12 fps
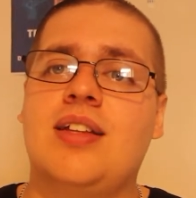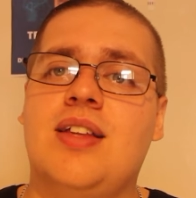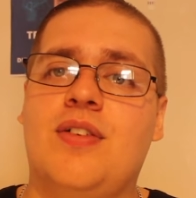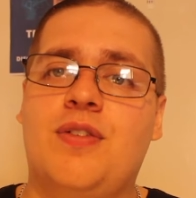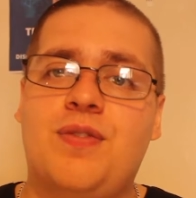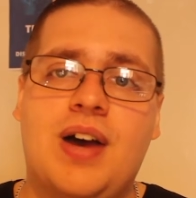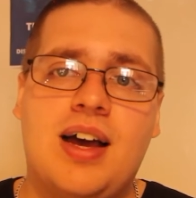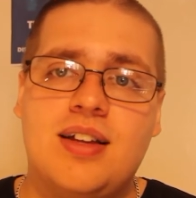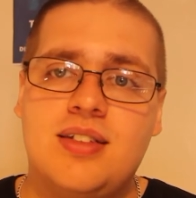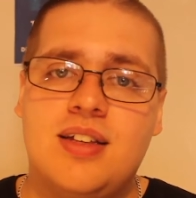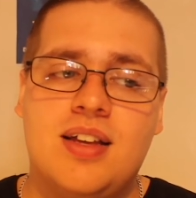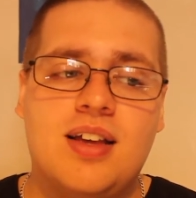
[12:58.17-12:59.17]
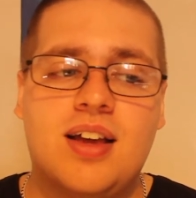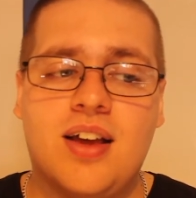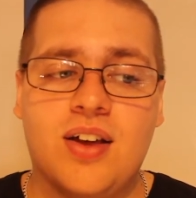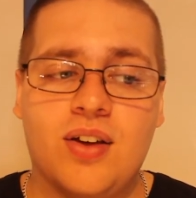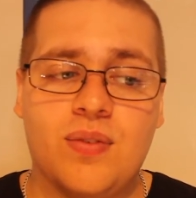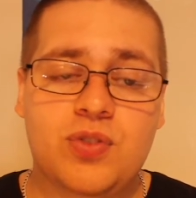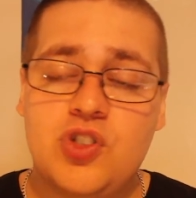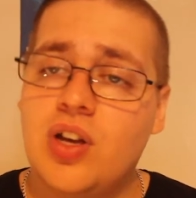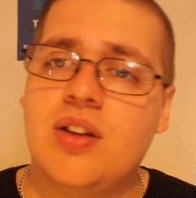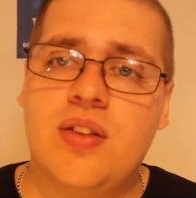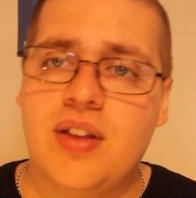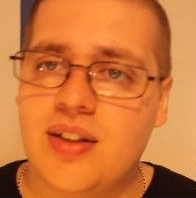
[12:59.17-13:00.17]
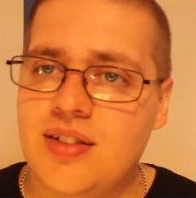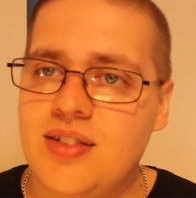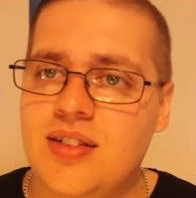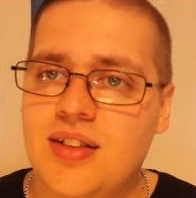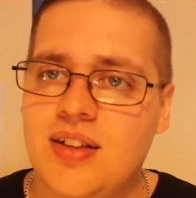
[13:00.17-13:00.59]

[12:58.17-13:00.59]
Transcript: to the fact of certain things,